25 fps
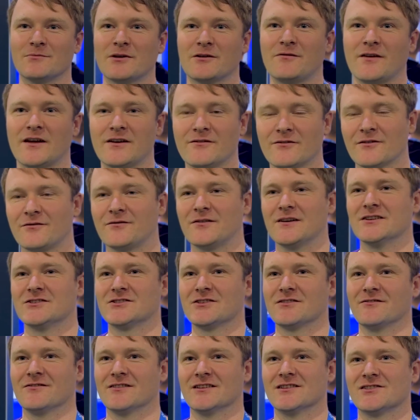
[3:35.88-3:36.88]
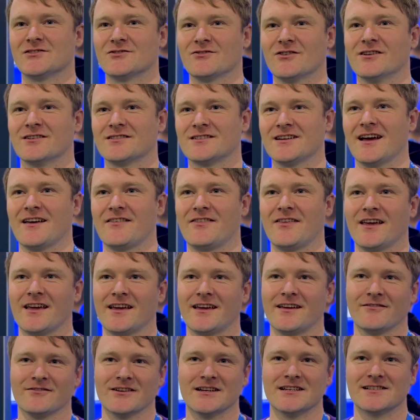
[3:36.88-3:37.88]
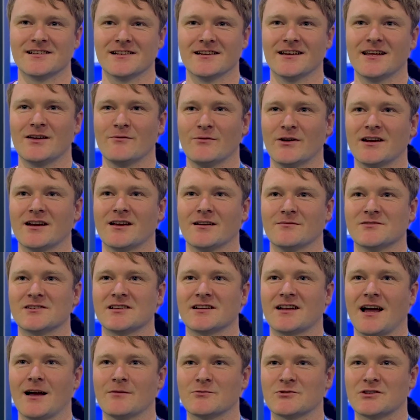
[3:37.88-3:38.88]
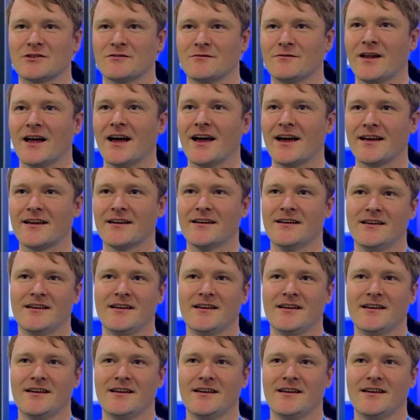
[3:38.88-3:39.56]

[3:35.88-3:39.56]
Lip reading: my favorite feature of Instruqt, I think recently when it comes to capture the flag,